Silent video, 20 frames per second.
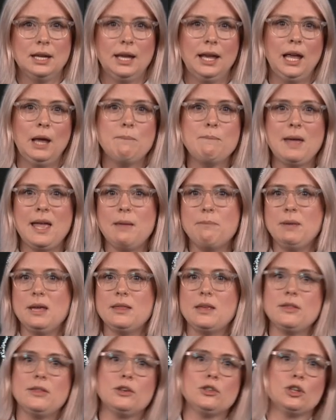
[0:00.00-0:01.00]
It may be
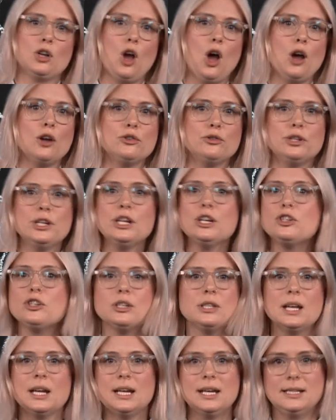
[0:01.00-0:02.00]
that there's a
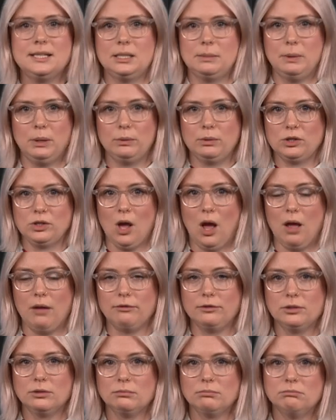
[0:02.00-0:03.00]
contradiction that needs to be
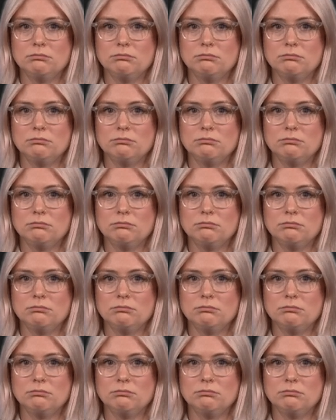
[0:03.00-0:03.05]
resolved.